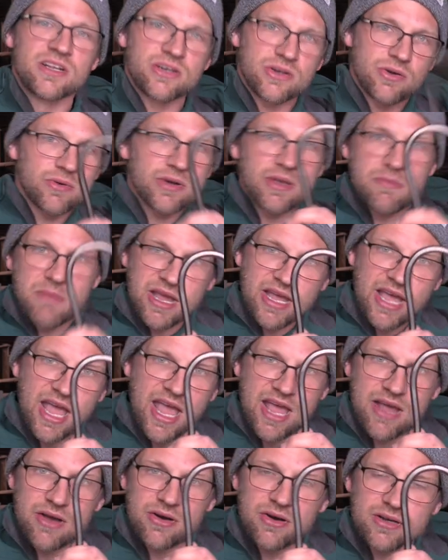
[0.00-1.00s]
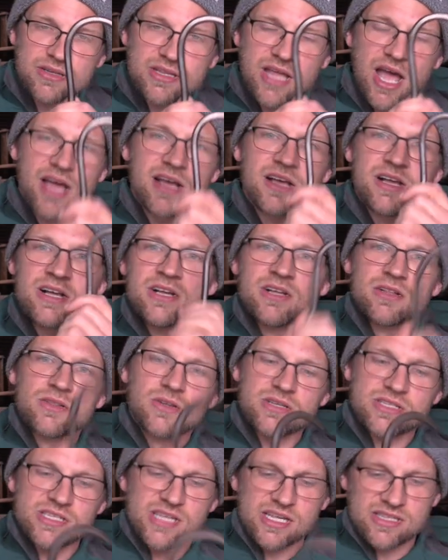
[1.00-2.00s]
No one can make a hay hook that
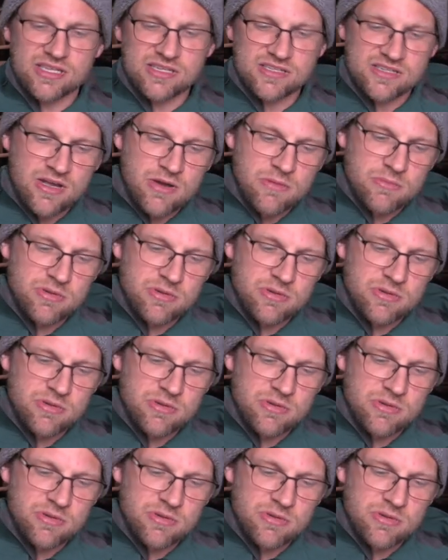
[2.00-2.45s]
looks like this.